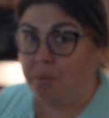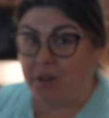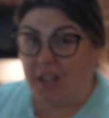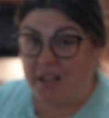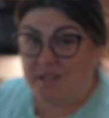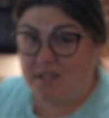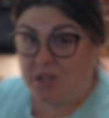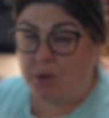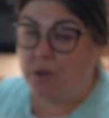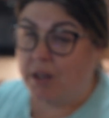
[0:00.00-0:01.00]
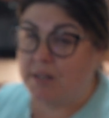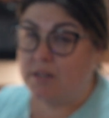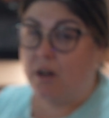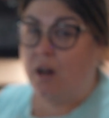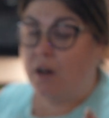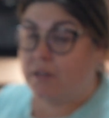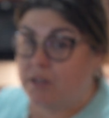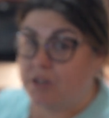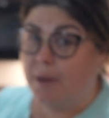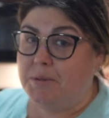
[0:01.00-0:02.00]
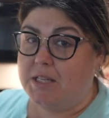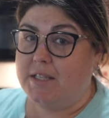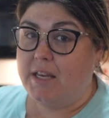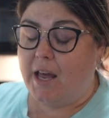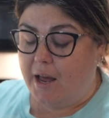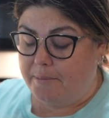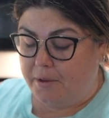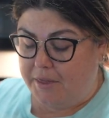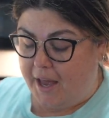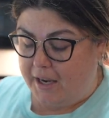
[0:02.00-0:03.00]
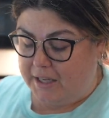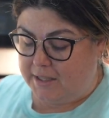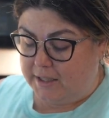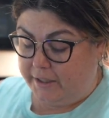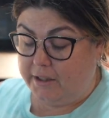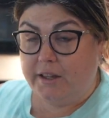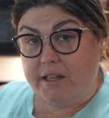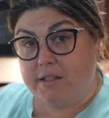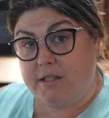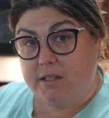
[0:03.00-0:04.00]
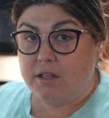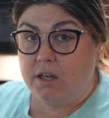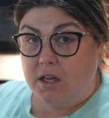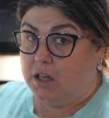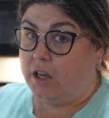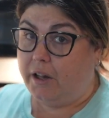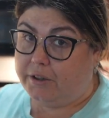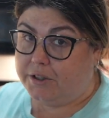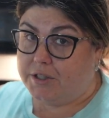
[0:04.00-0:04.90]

Plus too that I saw on the Shop Disney app that is like this color